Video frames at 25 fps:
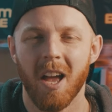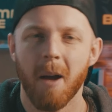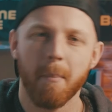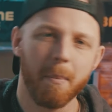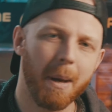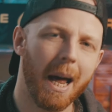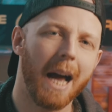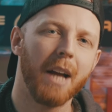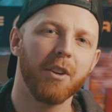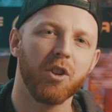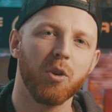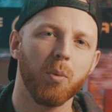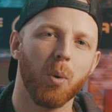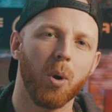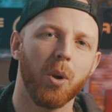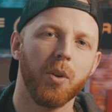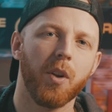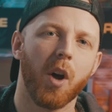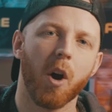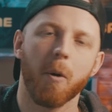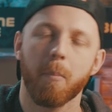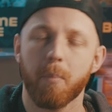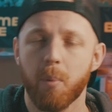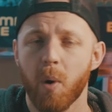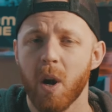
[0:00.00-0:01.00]
But as you all
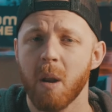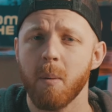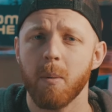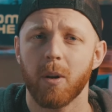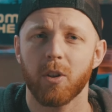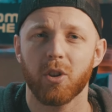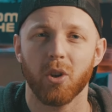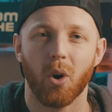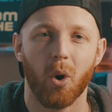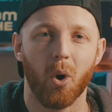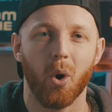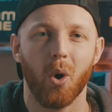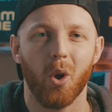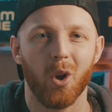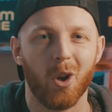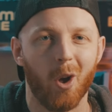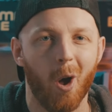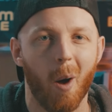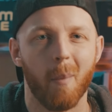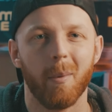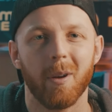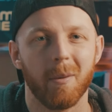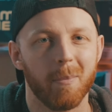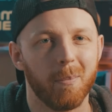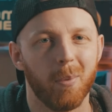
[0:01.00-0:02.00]
know, pretty much all
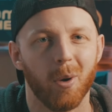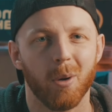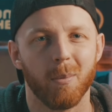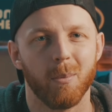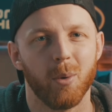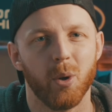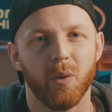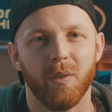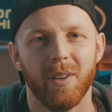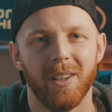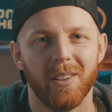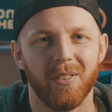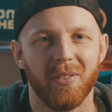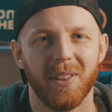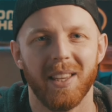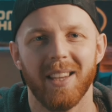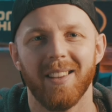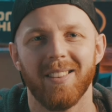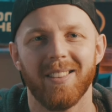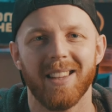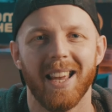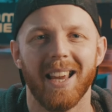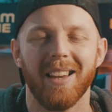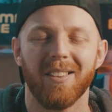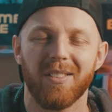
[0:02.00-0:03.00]
comic book movies
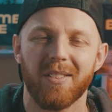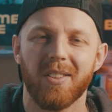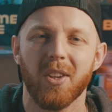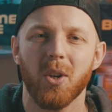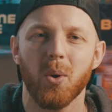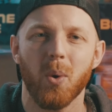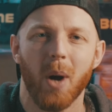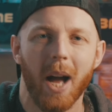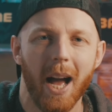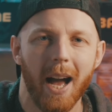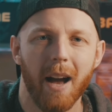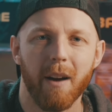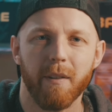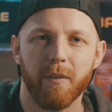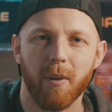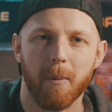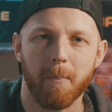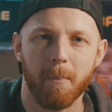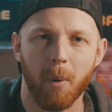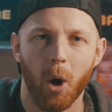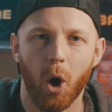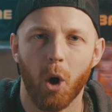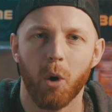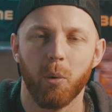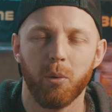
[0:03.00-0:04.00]
these days do have
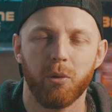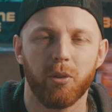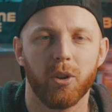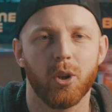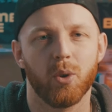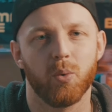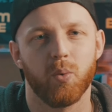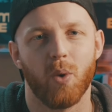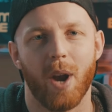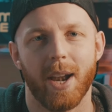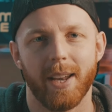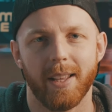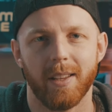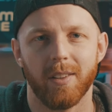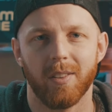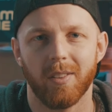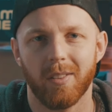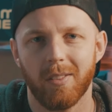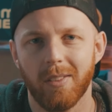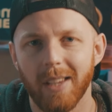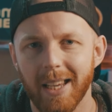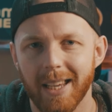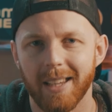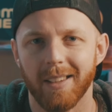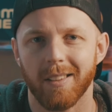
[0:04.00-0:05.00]
post-credit
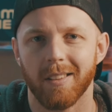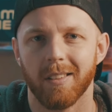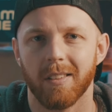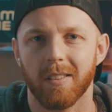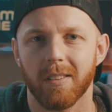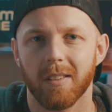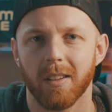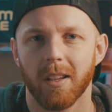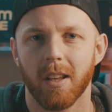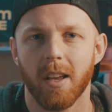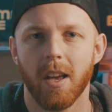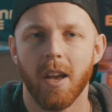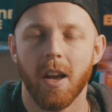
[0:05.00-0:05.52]
scenes.